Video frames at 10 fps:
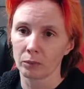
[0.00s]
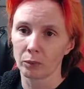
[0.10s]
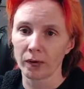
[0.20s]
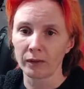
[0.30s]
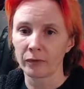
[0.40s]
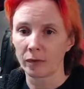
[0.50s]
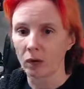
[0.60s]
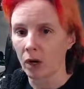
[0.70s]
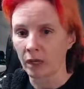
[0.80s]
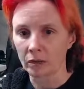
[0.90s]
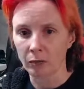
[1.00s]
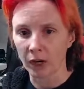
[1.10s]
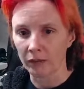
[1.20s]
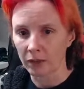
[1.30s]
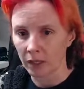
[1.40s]
profit loss,
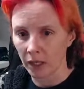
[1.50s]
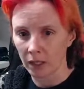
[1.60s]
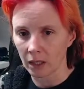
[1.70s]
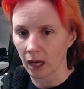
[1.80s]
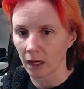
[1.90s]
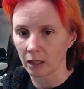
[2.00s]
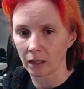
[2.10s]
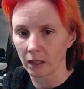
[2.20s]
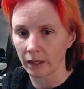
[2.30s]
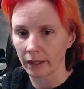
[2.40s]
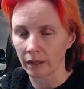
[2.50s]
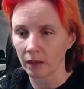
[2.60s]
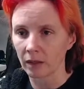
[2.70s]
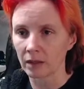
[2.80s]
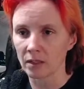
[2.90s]
profit gain on it, like
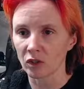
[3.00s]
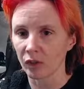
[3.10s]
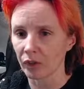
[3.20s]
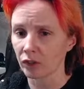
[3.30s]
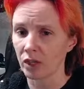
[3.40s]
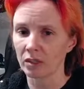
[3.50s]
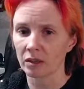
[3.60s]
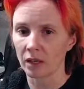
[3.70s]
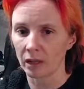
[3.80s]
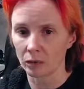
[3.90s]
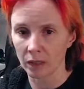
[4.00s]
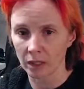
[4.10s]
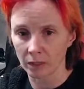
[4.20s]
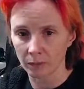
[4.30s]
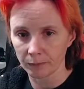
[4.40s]
all this stuff that Jason had
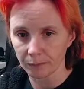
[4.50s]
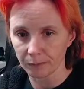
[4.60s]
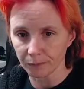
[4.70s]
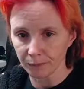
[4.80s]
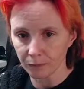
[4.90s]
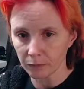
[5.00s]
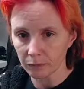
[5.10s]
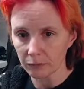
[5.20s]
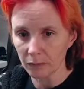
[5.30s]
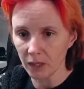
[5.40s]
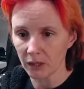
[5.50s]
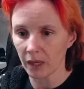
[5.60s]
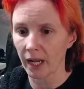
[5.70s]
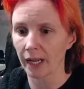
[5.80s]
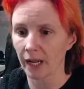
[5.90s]
written
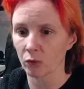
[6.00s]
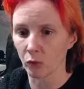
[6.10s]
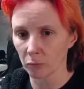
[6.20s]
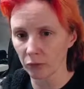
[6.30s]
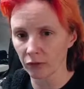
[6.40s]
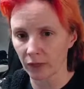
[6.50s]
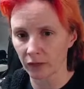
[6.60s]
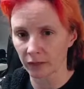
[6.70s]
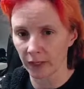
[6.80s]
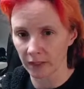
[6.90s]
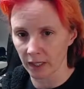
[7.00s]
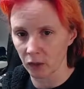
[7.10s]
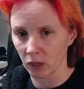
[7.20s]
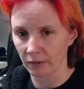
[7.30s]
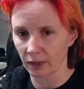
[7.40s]
that I had to approve of and
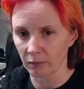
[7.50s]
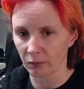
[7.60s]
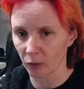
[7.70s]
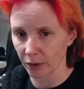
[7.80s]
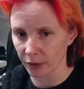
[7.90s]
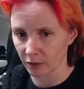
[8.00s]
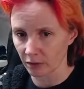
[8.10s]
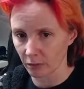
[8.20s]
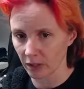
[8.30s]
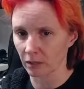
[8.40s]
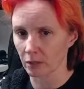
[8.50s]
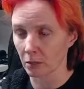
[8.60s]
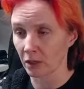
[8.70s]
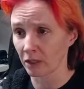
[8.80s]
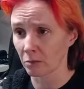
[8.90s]
sign off on before he could submit it
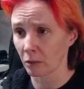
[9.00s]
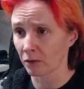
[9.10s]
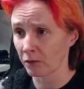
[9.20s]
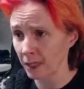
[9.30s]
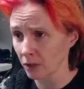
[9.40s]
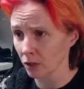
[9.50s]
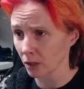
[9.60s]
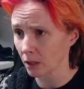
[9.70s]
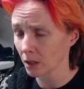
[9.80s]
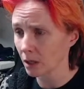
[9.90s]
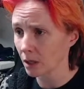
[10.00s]
to his professor.